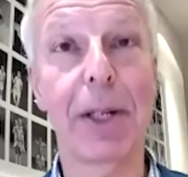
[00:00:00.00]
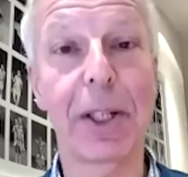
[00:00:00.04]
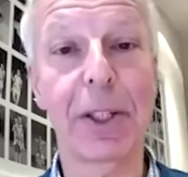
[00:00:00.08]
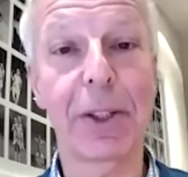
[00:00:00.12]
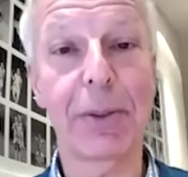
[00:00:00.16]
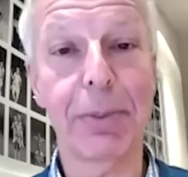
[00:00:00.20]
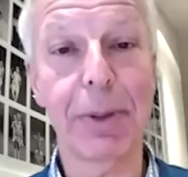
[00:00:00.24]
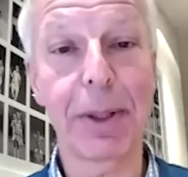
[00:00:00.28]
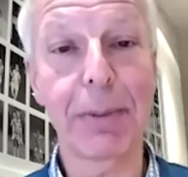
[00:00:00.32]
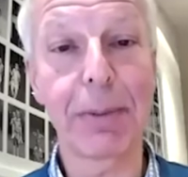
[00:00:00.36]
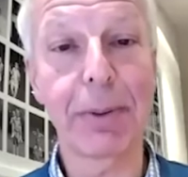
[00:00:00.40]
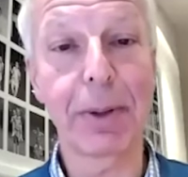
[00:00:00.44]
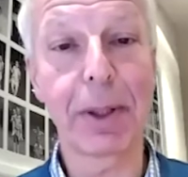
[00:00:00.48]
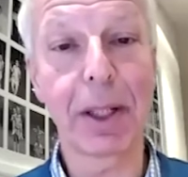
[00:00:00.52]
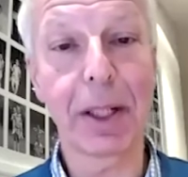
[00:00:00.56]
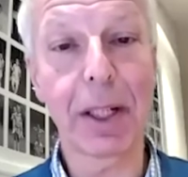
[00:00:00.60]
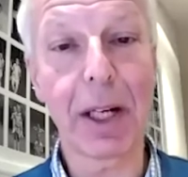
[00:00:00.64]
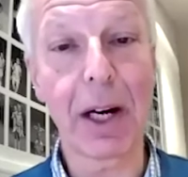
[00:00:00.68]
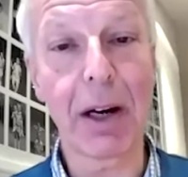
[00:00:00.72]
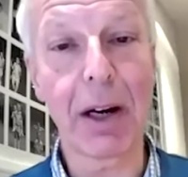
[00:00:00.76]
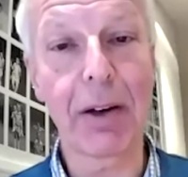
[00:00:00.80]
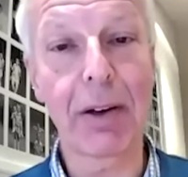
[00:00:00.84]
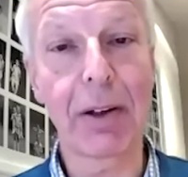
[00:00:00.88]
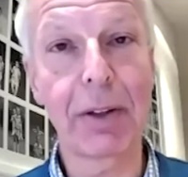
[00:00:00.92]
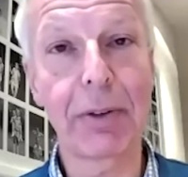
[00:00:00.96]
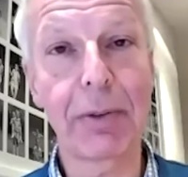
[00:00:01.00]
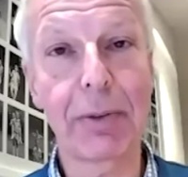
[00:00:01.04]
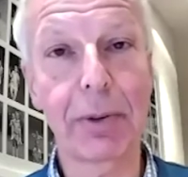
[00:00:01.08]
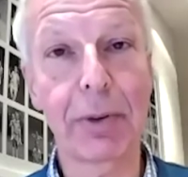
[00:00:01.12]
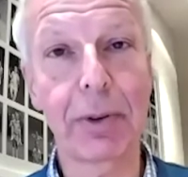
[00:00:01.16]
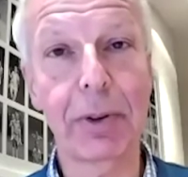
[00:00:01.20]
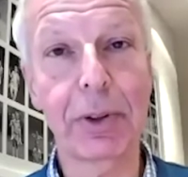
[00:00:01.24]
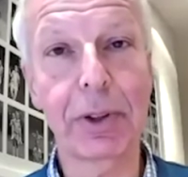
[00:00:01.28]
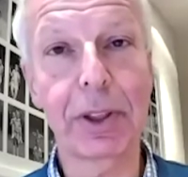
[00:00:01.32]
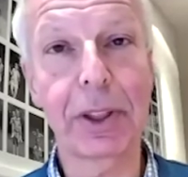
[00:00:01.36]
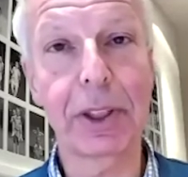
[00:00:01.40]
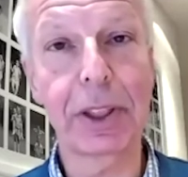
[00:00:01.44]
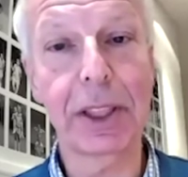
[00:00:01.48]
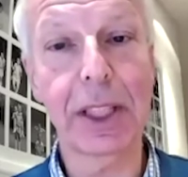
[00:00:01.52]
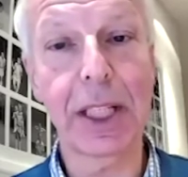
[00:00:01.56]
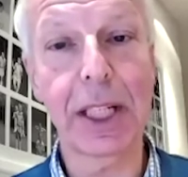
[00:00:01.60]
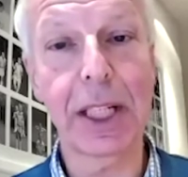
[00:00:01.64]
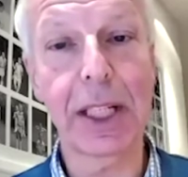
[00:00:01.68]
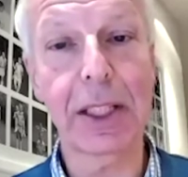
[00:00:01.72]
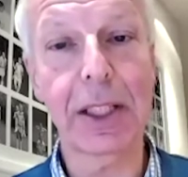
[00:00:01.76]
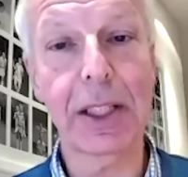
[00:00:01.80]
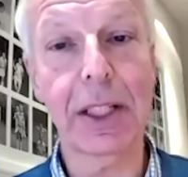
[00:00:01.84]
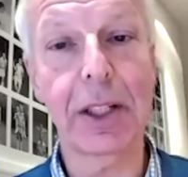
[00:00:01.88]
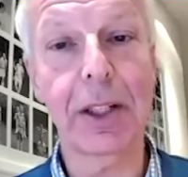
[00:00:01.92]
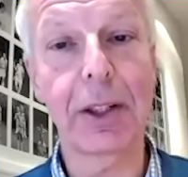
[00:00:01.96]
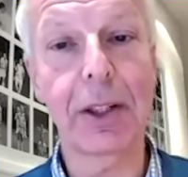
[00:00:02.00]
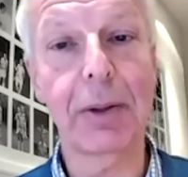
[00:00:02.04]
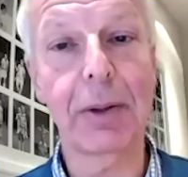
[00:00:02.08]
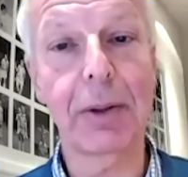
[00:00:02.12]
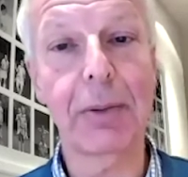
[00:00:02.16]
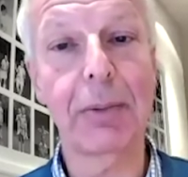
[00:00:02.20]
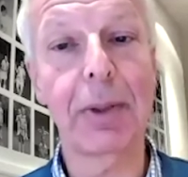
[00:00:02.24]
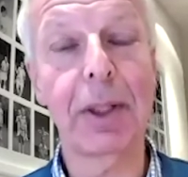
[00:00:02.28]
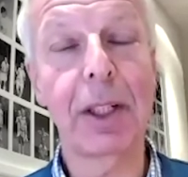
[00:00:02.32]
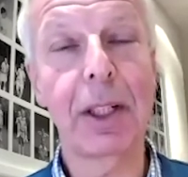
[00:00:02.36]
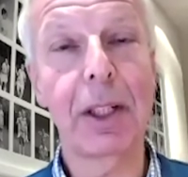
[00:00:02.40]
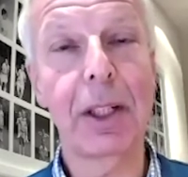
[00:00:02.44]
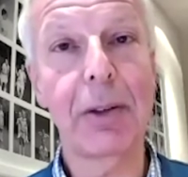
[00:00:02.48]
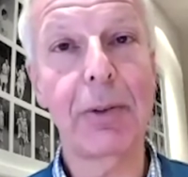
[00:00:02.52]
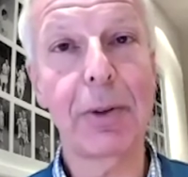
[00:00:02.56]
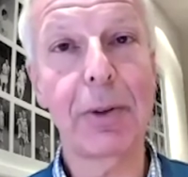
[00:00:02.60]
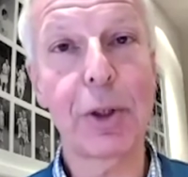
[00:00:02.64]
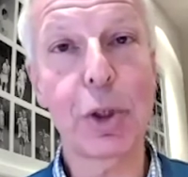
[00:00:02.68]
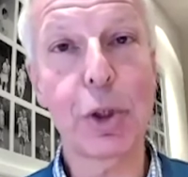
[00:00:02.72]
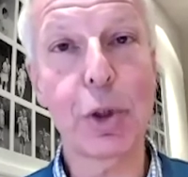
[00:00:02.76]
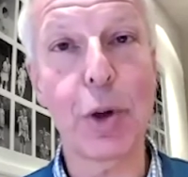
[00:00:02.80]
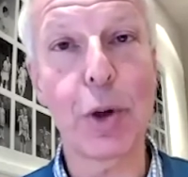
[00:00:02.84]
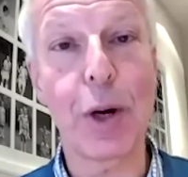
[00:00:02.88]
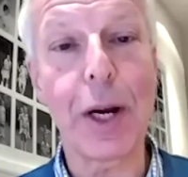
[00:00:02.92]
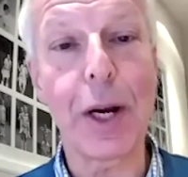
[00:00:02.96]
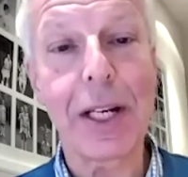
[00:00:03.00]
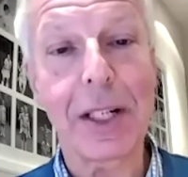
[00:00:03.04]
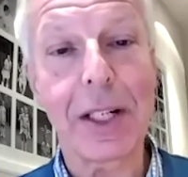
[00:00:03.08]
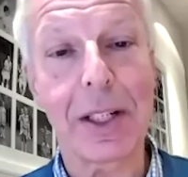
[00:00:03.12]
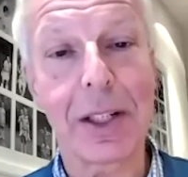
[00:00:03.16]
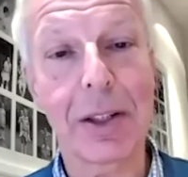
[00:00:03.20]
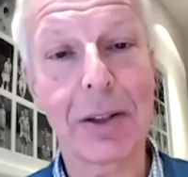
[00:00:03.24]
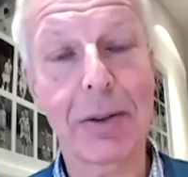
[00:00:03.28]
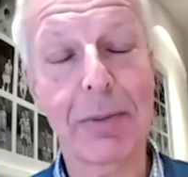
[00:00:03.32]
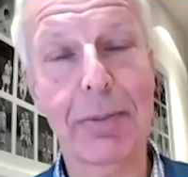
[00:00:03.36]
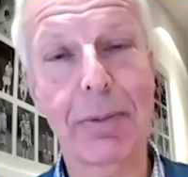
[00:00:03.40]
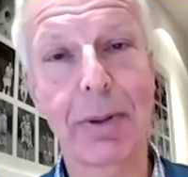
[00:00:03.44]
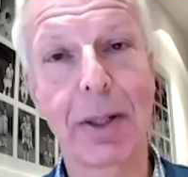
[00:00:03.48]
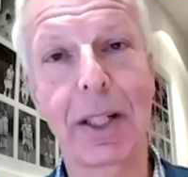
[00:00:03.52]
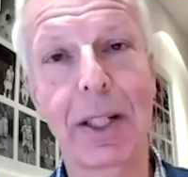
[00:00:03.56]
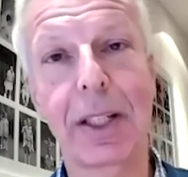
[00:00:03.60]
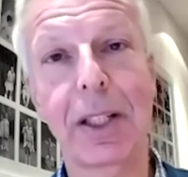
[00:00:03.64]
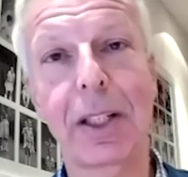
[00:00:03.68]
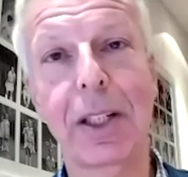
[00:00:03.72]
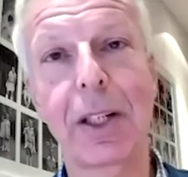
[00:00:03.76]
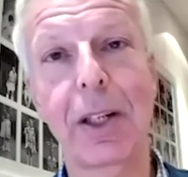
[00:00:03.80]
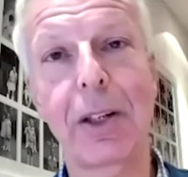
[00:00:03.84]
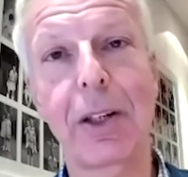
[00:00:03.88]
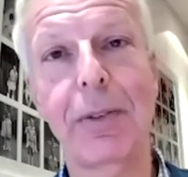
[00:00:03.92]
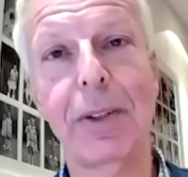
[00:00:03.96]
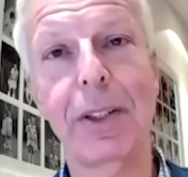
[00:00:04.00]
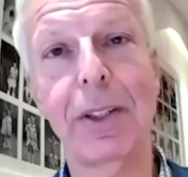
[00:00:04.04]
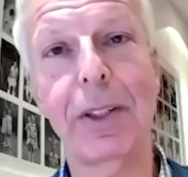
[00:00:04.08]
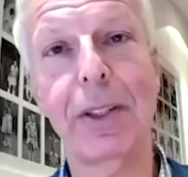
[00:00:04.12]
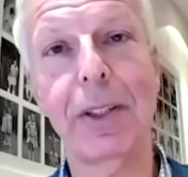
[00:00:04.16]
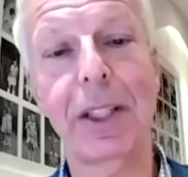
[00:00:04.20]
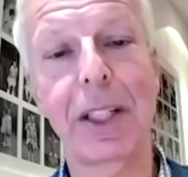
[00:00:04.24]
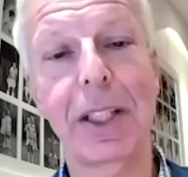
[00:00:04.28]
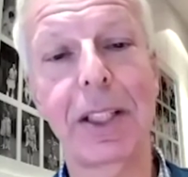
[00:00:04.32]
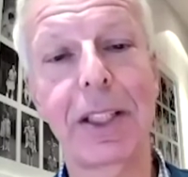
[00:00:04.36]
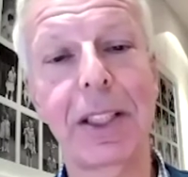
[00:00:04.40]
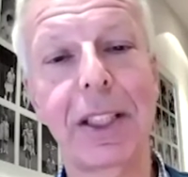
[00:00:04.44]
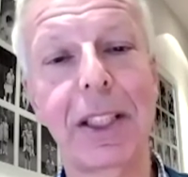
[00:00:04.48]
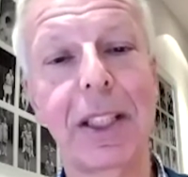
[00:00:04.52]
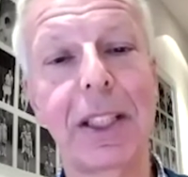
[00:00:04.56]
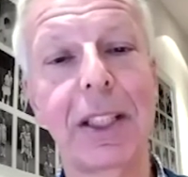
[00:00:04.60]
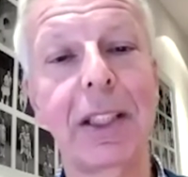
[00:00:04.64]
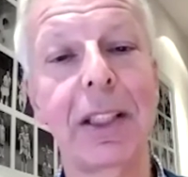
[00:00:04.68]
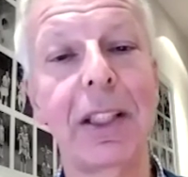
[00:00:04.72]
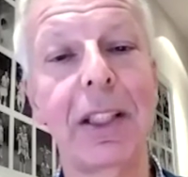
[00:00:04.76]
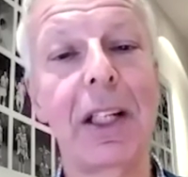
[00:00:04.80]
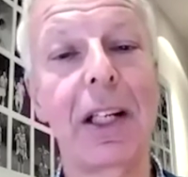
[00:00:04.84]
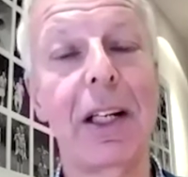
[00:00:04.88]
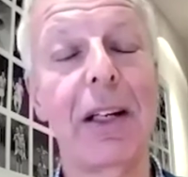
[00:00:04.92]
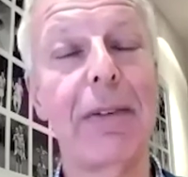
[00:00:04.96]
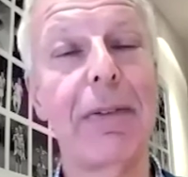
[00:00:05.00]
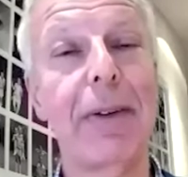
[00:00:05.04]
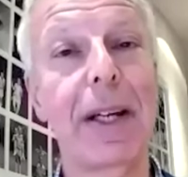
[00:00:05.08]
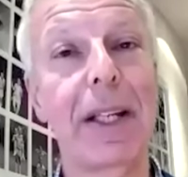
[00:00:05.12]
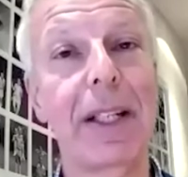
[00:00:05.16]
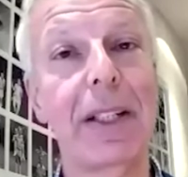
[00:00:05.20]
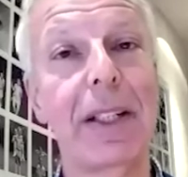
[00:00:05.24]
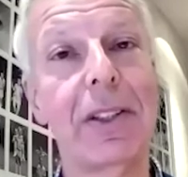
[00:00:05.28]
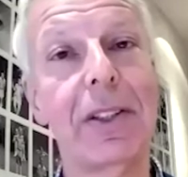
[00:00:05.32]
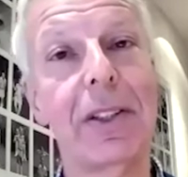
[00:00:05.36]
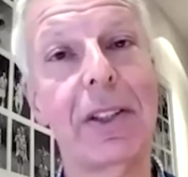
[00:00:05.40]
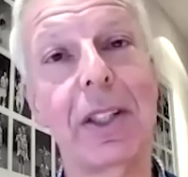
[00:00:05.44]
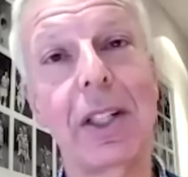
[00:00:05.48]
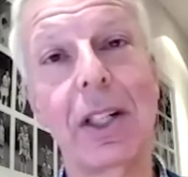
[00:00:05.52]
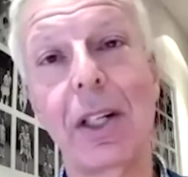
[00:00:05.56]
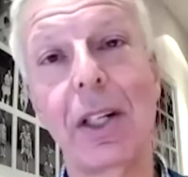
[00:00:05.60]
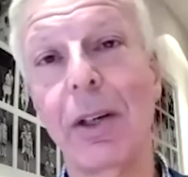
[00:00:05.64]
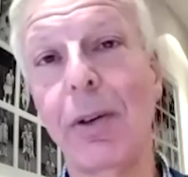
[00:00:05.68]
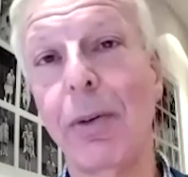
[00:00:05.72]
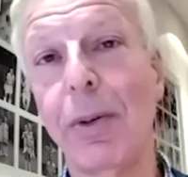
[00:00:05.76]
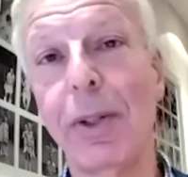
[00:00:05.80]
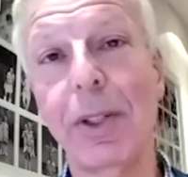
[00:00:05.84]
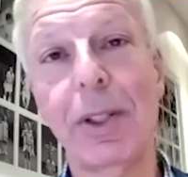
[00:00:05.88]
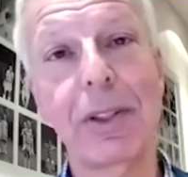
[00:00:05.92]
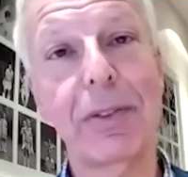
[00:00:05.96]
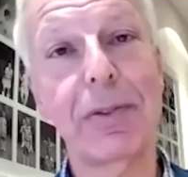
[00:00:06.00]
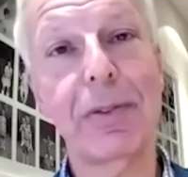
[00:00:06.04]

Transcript: as most people are currently forced to stay at home frustrated by the COVID 19 events,